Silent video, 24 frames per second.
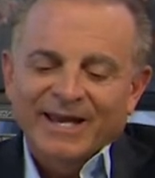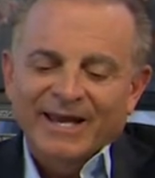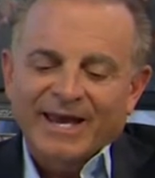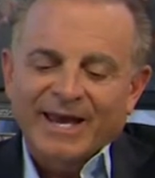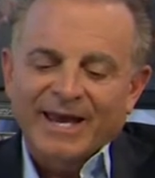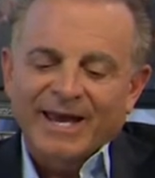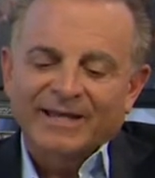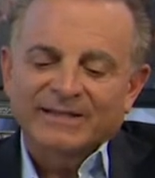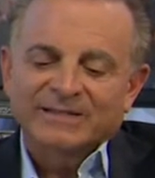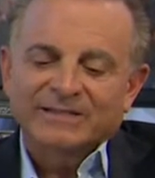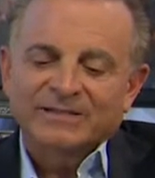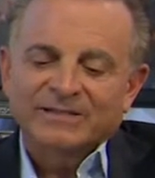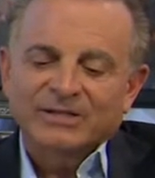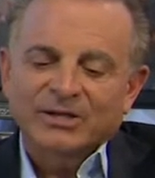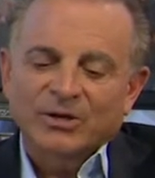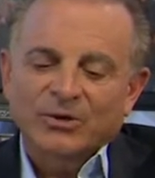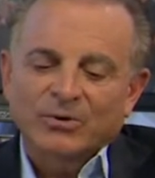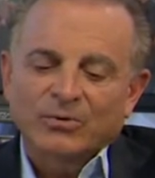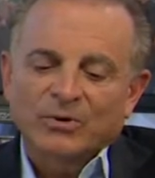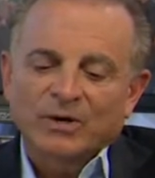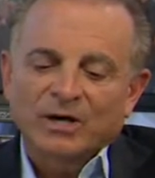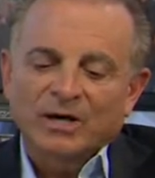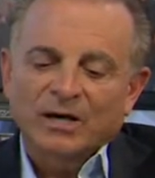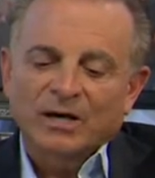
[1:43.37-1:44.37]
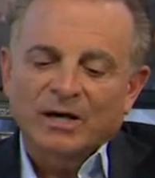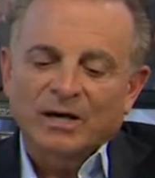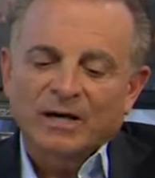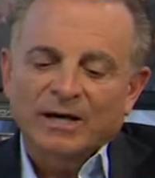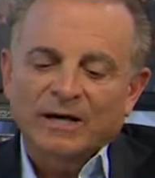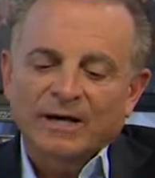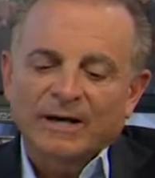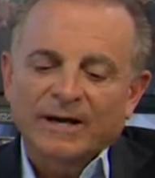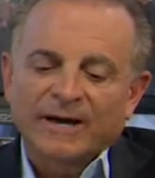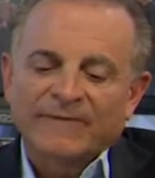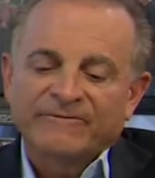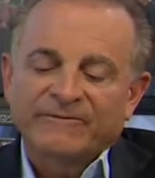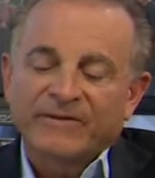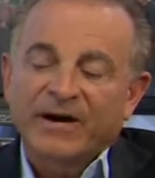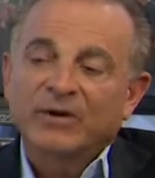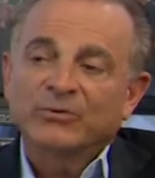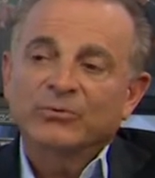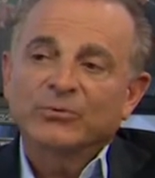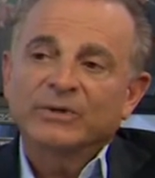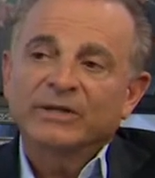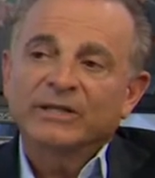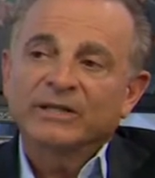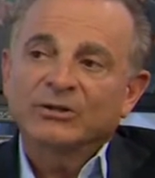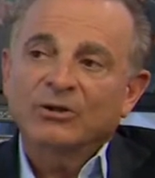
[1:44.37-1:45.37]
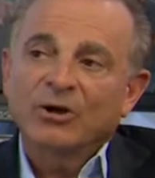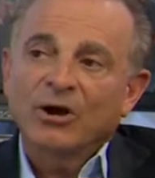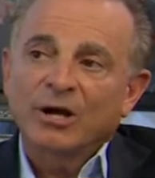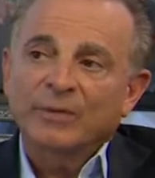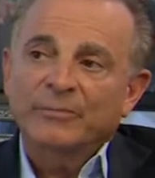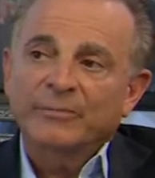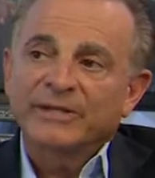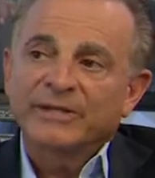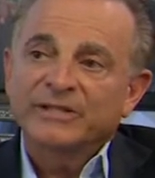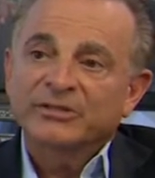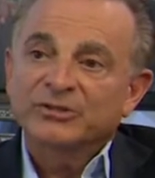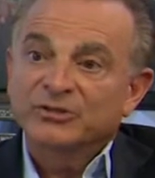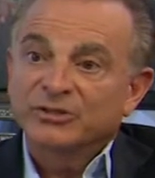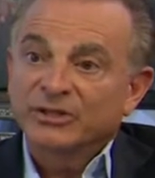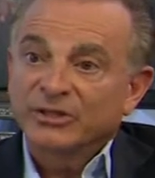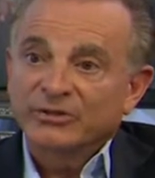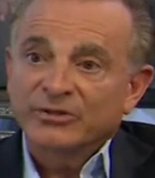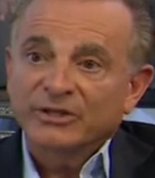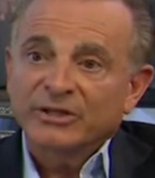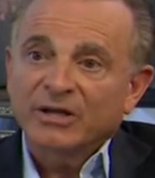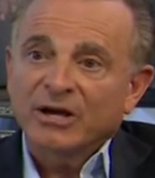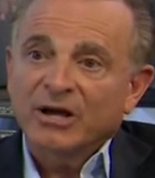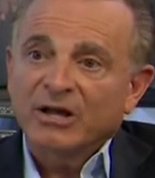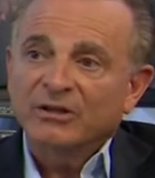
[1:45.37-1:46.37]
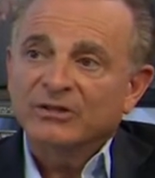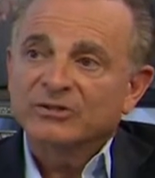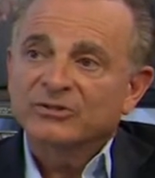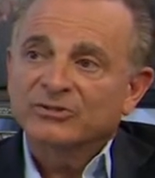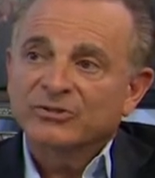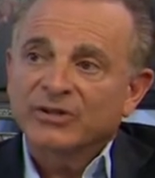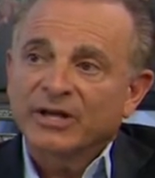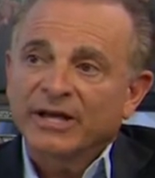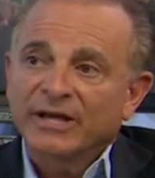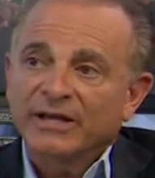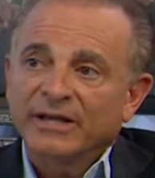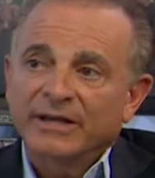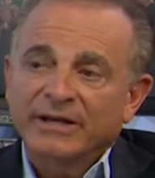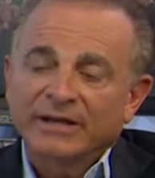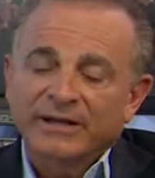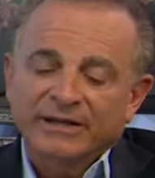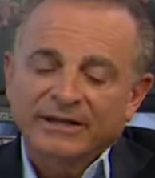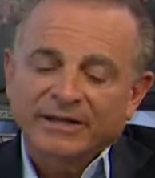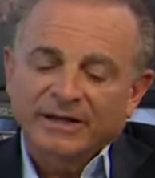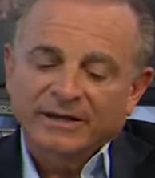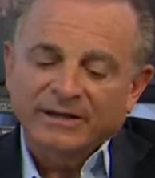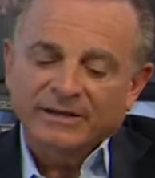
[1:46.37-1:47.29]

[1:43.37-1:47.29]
And so I found one in Long Beach near the college that I